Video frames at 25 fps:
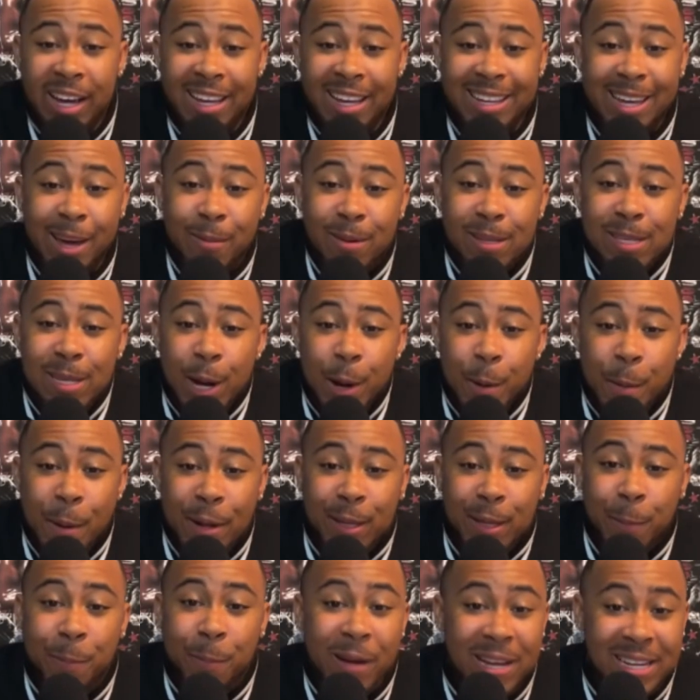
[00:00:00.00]
Can we talk about
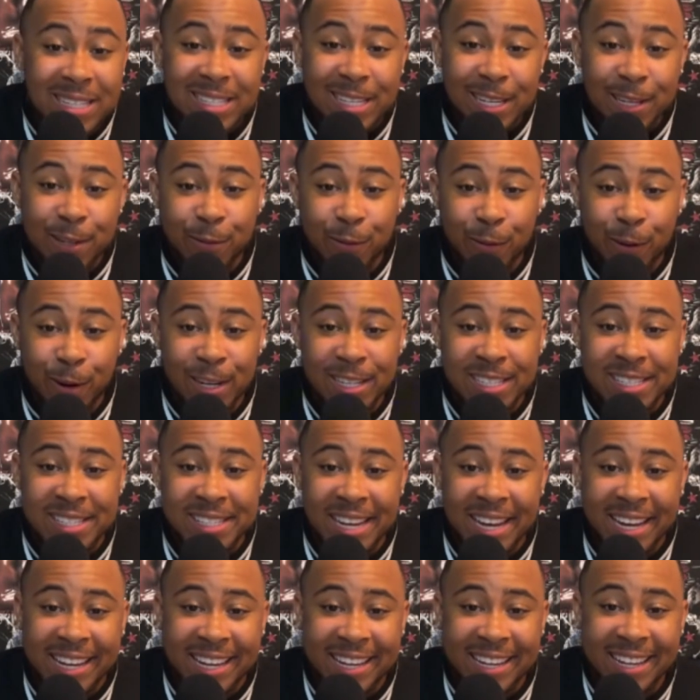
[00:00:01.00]
the Pistons for a
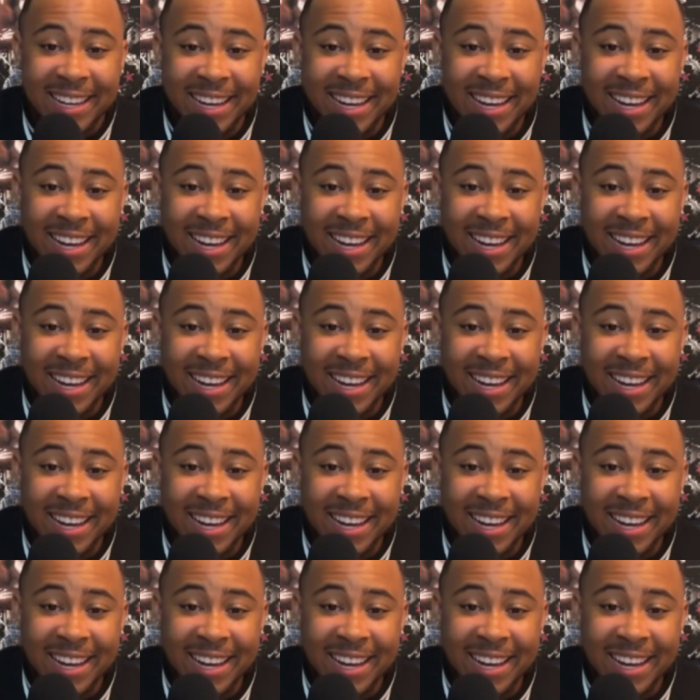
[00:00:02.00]
second?